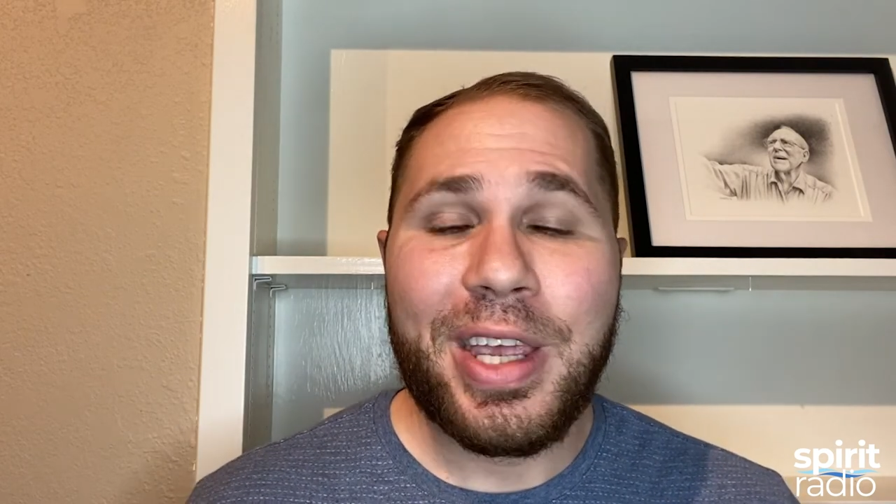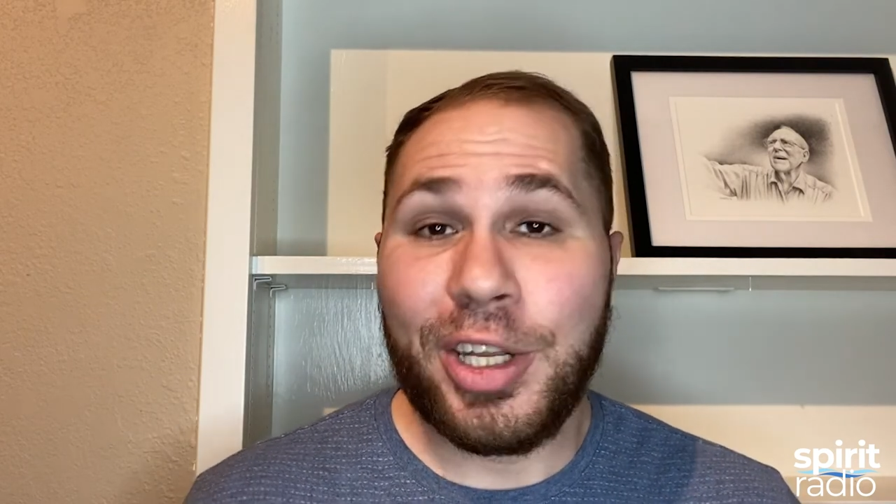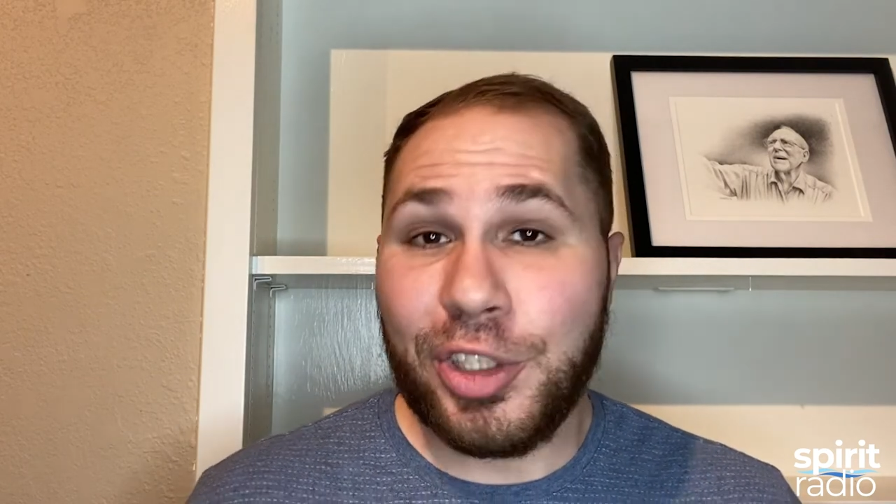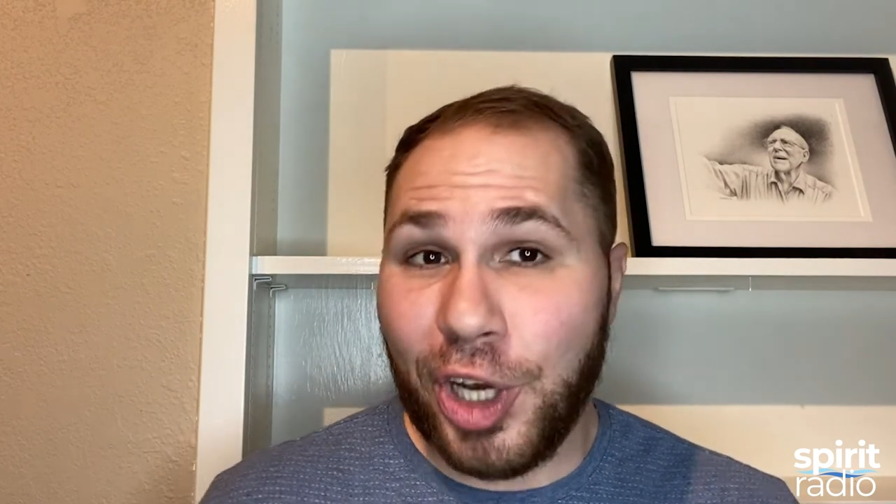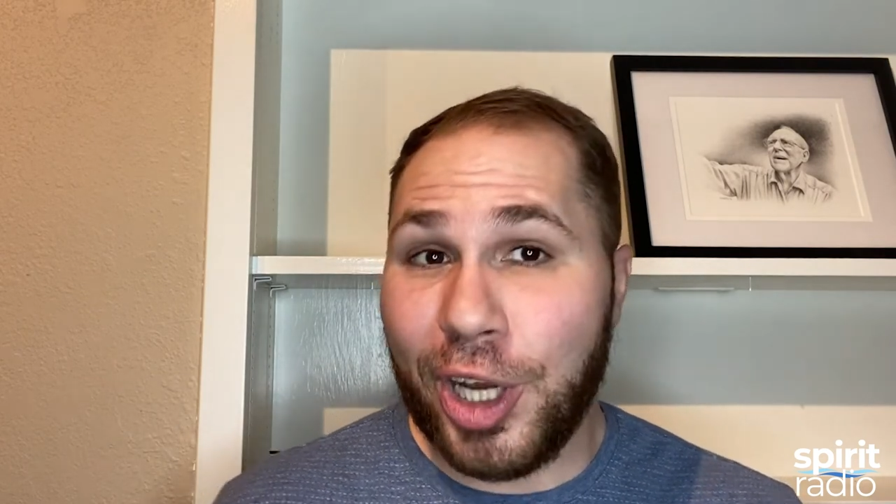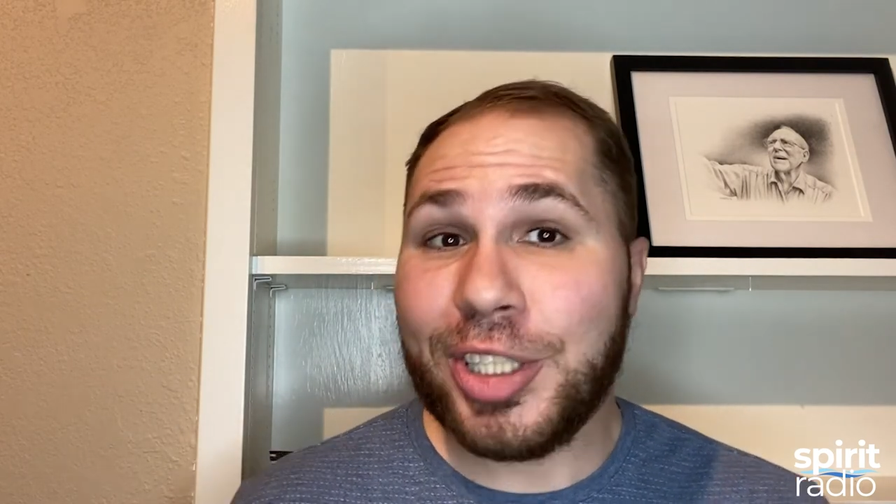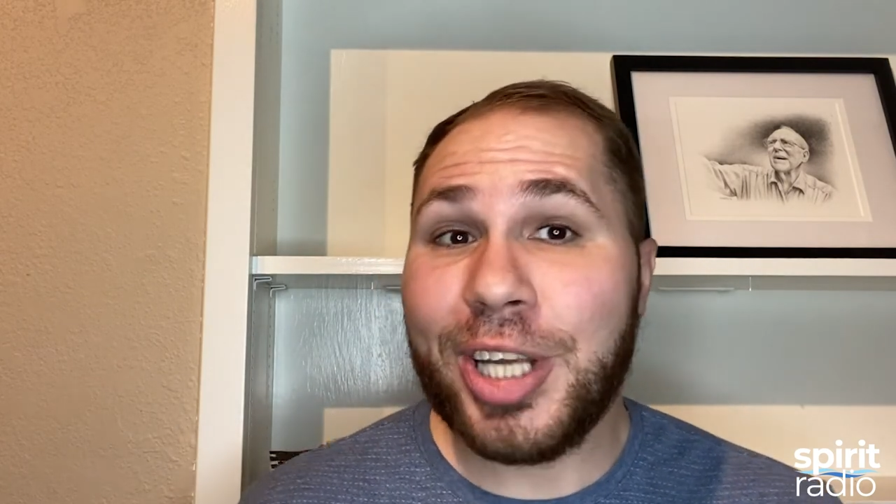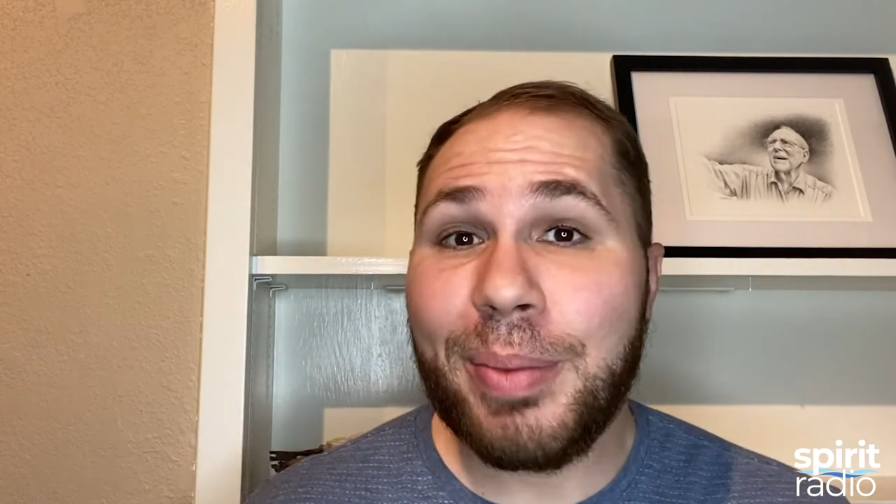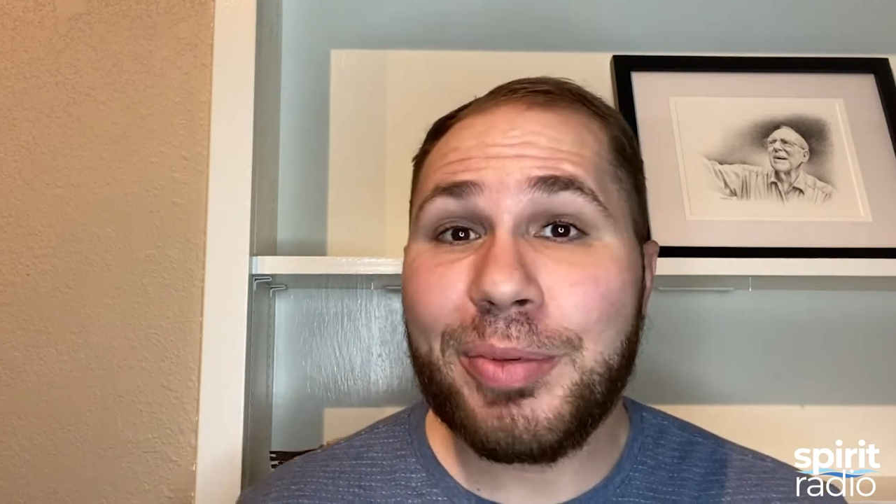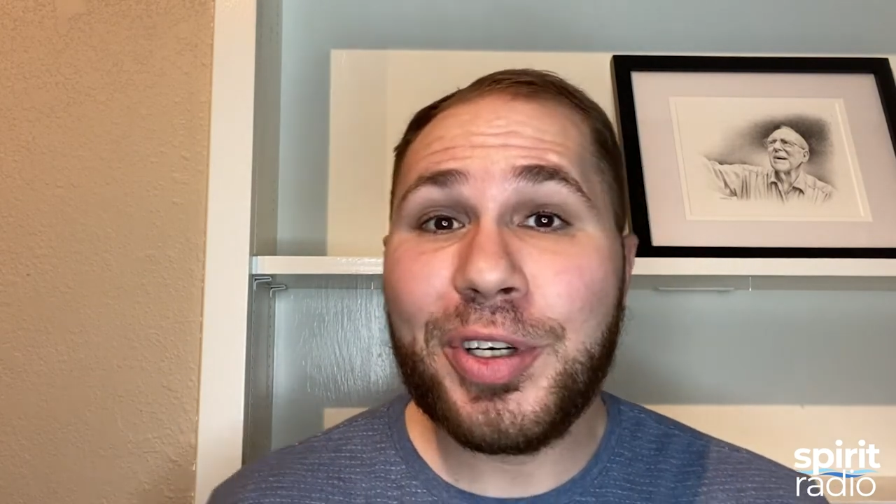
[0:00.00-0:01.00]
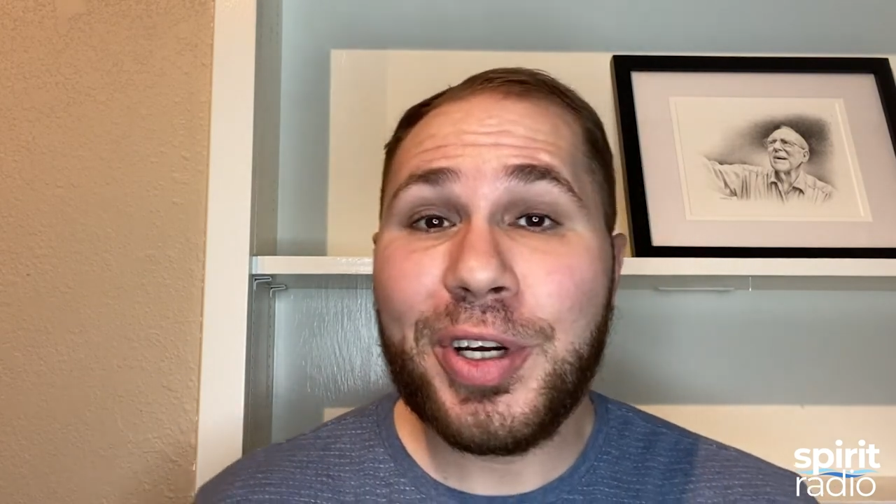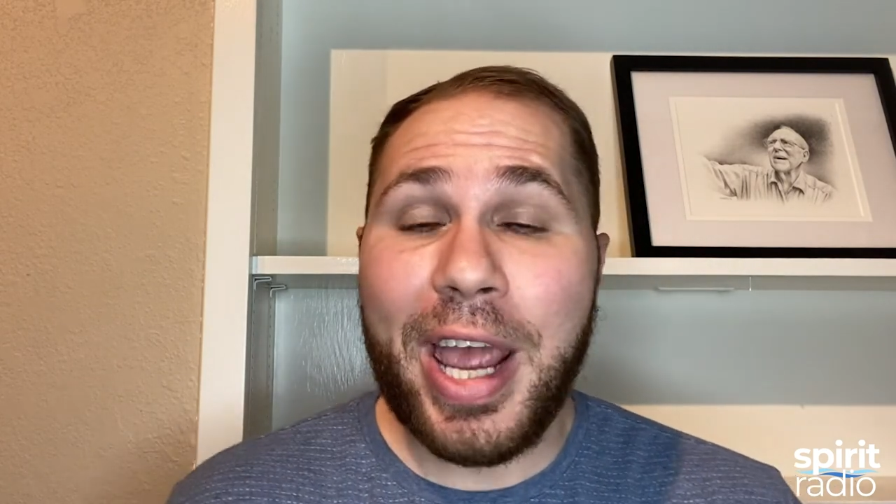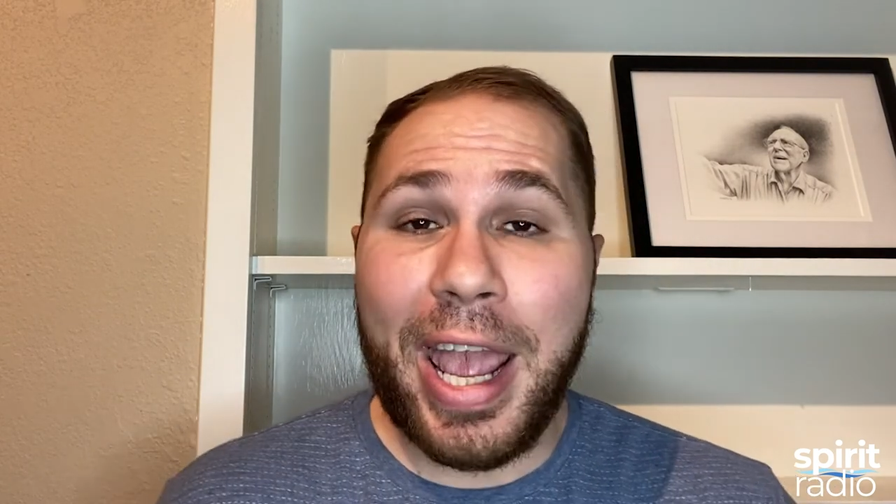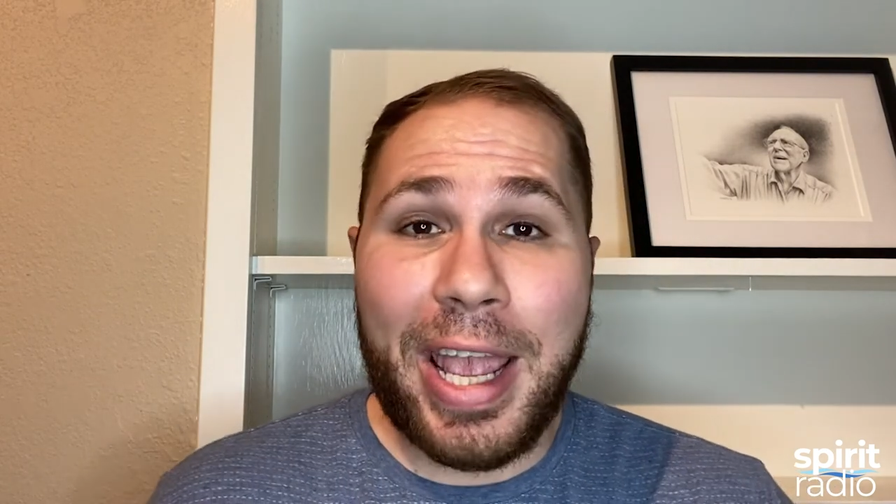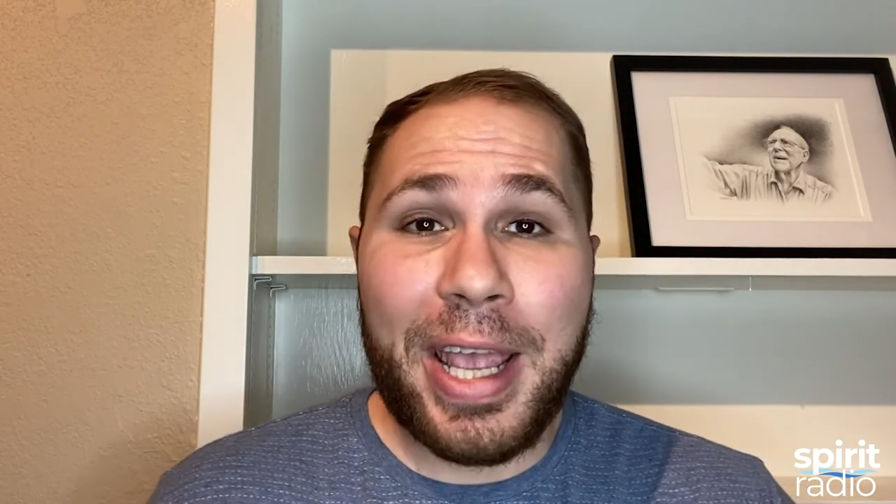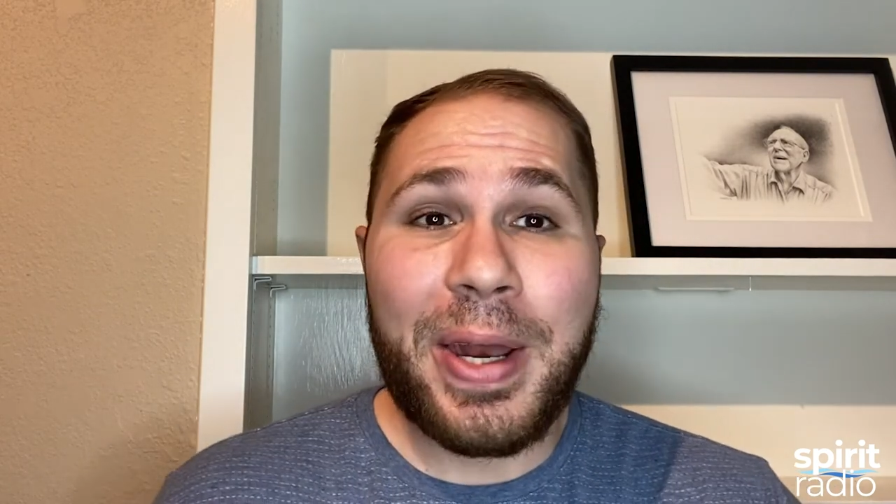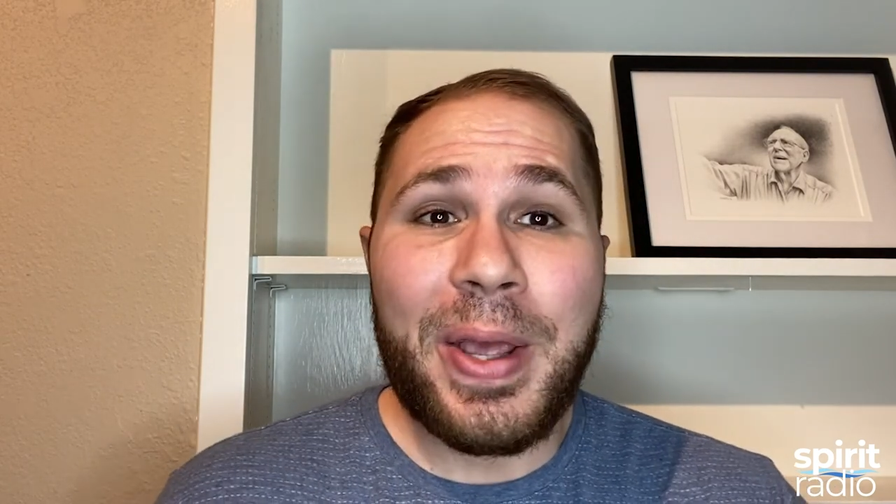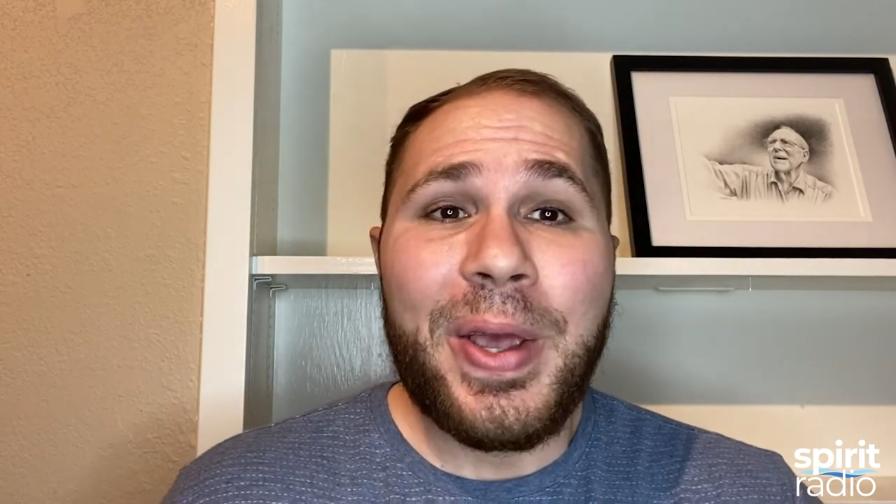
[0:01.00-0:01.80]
In John chapter 8,